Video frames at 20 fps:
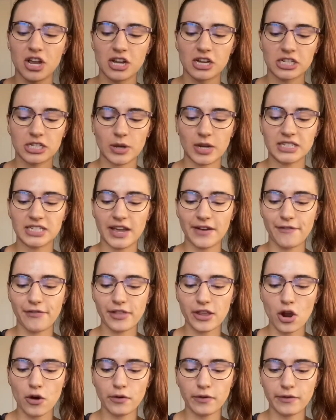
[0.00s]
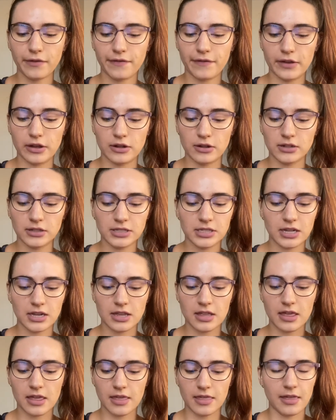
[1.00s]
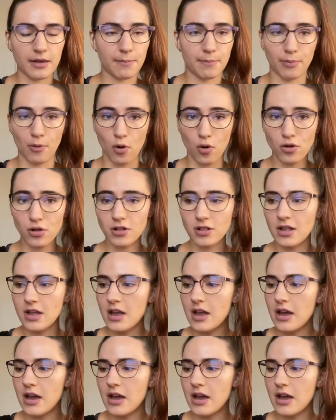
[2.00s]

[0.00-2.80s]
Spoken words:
So I definitely overfilled the bowl.